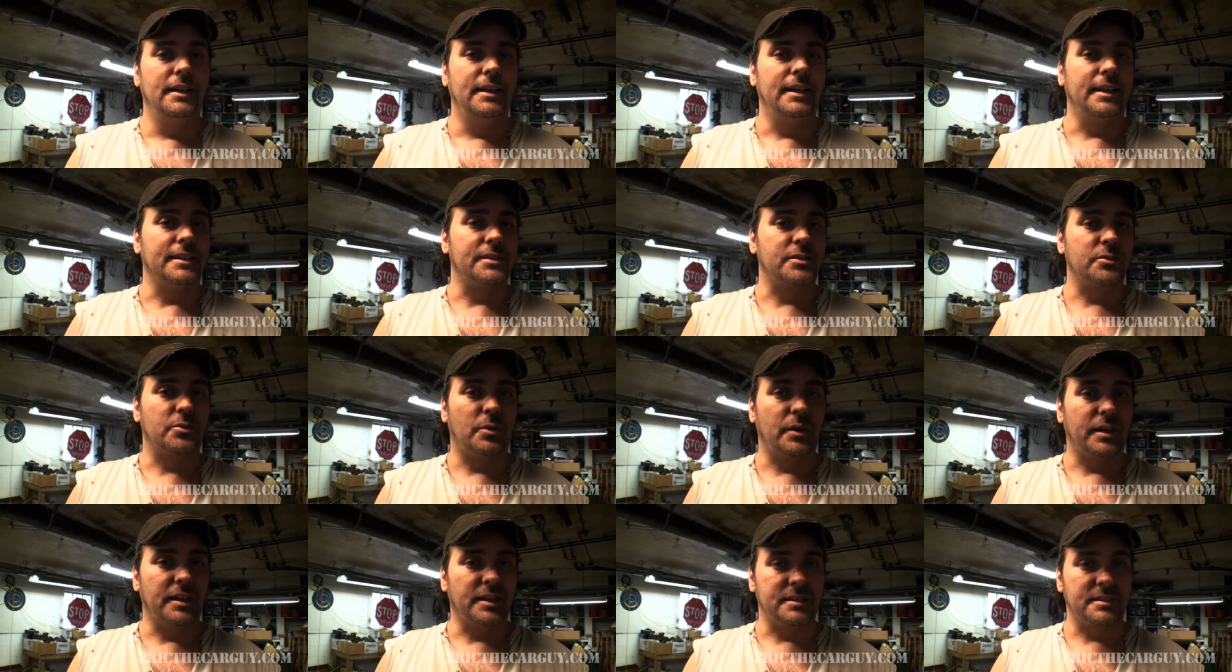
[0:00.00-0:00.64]
It's
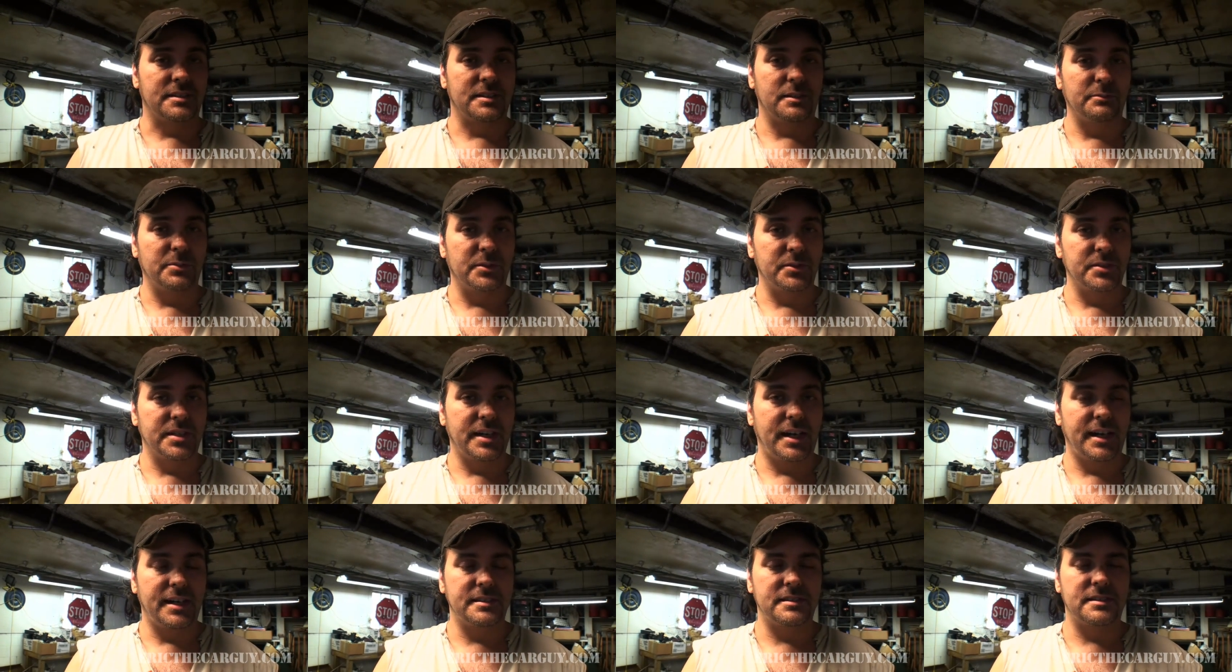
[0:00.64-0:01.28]
quite a simple
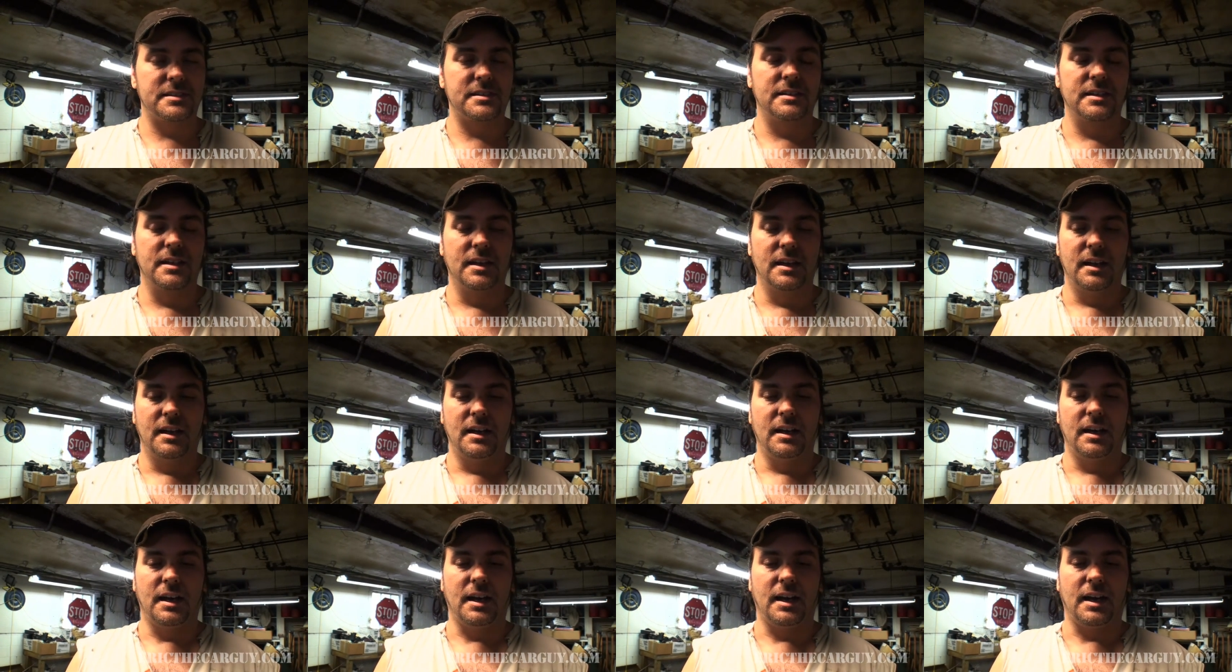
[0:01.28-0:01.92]
test.
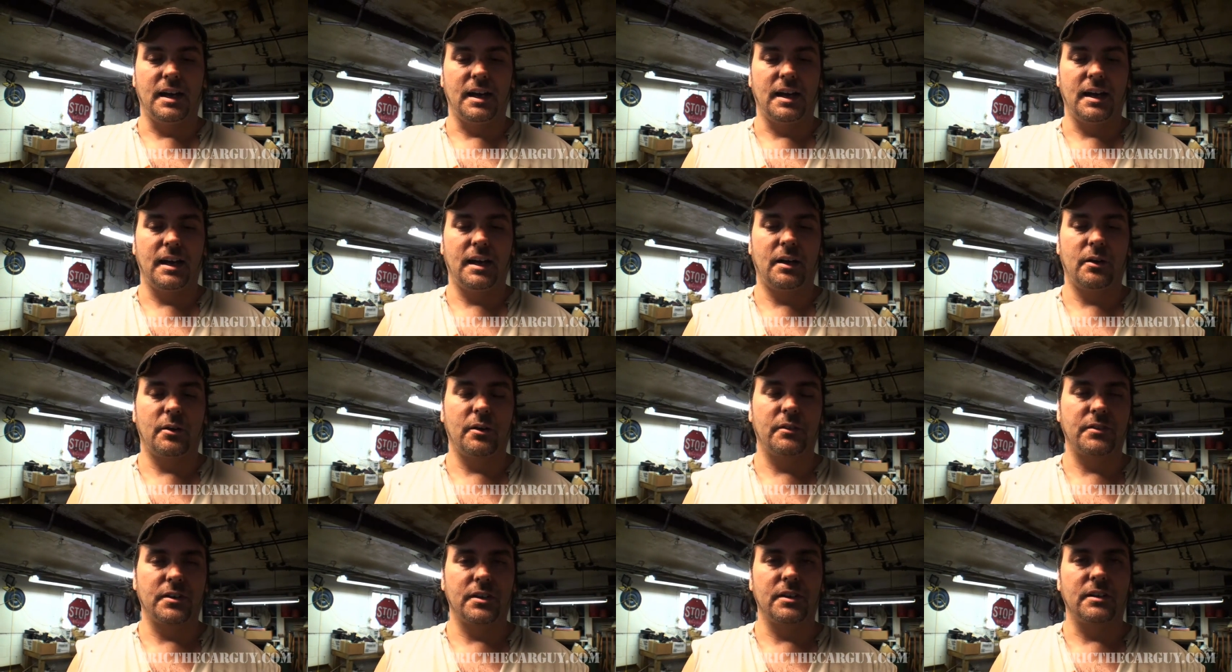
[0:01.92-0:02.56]
Uh,
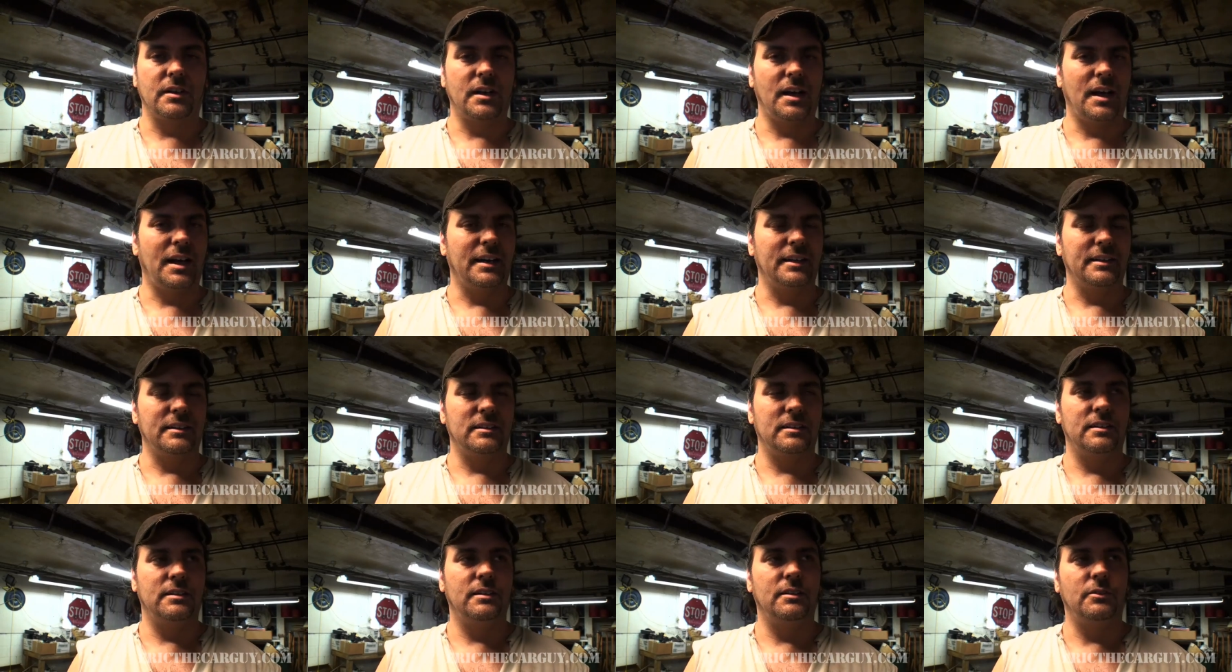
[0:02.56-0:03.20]
however,
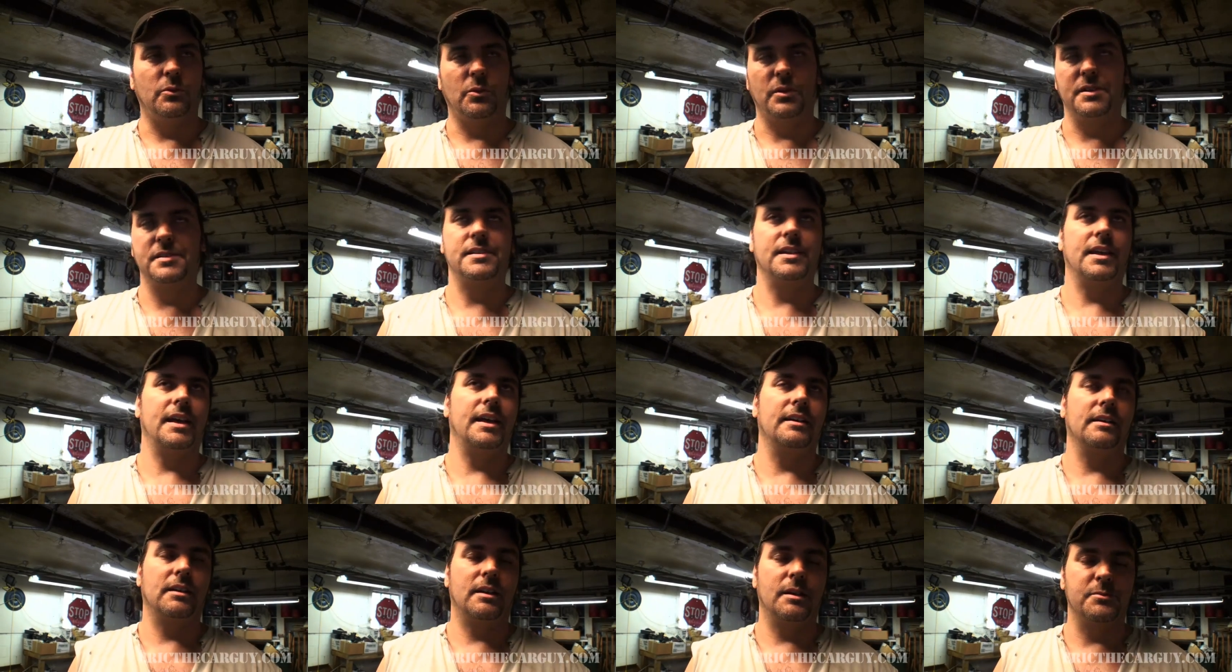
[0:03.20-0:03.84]
I once
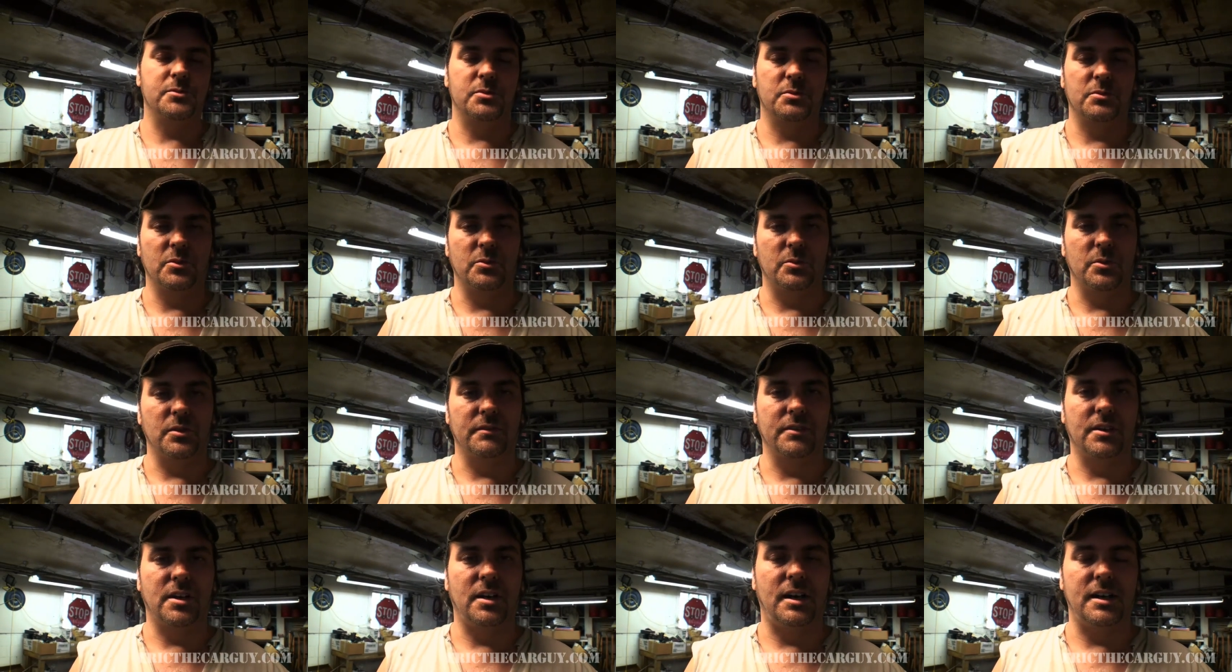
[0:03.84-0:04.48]
again, it comes with a
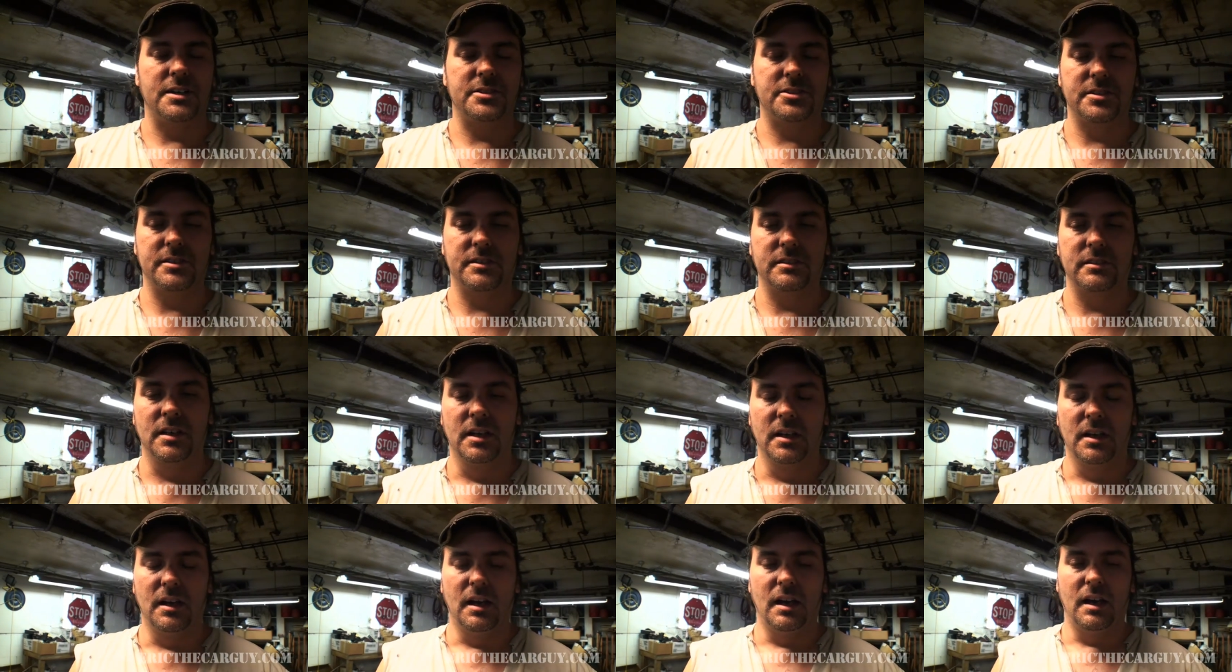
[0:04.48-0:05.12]
word of caution.